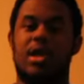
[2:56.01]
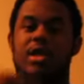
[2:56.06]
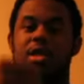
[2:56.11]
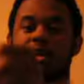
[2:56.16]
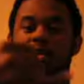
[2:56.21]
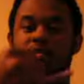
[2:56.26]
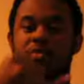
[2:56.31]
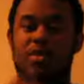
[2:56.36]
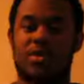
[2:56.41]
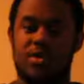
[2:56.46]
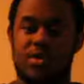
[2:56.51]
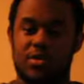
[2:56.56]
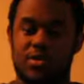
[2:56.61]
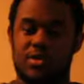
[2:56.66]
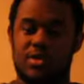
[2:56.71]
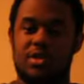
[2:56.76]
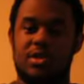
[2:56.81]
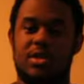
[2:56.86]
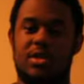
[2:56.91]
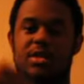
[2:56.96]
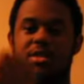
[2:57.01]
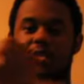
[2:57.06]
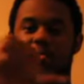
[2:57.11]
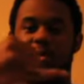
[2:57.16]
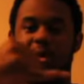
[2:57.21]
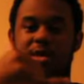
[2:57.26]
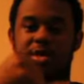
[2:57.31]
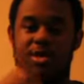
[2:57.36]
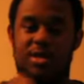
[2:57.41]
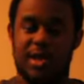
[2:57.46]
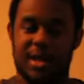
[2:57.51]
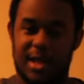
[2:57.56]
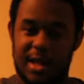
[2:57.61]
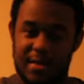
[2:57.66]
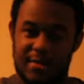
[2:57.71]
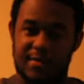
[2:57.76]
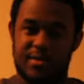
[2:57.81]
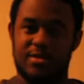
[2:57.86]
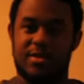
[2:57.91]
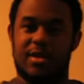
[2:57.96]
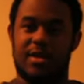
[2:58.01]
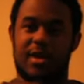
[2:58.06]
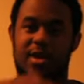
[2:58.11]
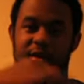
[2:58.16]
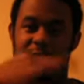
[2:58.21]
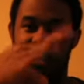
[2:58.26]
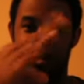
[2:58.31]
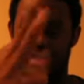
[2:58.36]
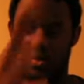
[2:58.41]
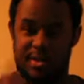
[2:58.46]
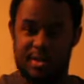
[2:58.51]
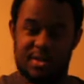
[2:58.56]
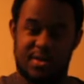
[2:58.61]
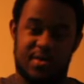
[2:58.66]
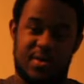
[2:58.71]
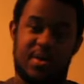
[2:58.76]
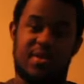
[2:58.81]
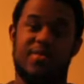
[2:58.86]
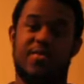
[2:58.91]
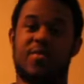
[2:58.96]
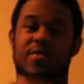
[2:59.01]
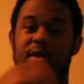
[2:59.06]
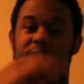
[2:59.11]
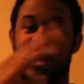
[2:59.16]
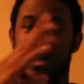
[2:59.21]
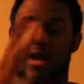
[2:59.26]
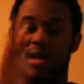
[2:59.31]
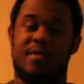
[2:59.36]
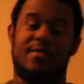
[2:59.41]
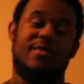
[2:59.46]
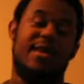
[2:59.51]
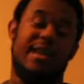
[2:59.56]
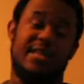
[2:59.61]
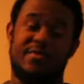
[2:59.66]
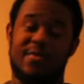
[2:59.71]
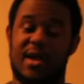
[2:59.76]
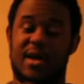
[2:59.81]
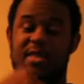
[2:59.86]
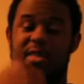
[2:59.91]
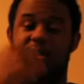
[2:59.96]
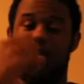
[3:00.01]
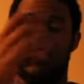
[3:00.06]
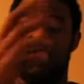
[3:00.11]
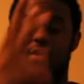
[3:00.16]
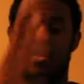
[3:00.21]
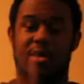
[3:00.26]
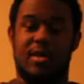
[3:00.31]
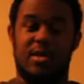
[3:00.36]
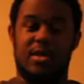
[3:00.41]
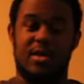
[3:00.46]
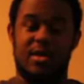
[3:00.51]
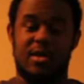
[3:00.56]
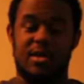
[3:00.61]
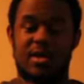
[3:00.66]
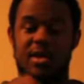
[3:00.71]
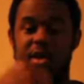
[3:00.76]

This reduces it to make sure the levels are correct in the spell, from what that's my theory on it.